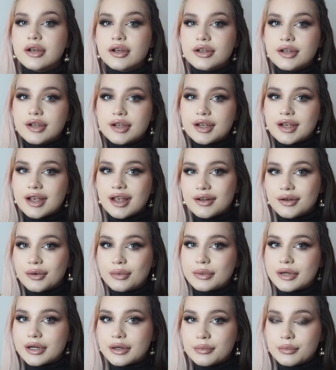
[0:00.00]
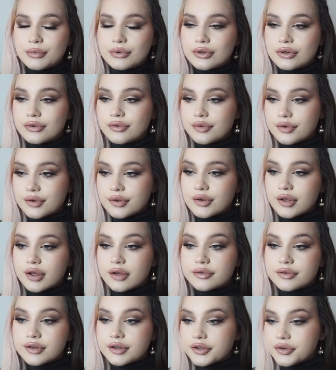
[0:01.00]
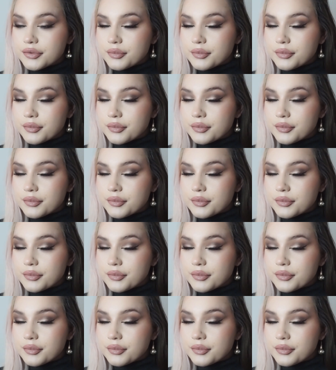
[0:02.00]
you can kind of wear more full coverage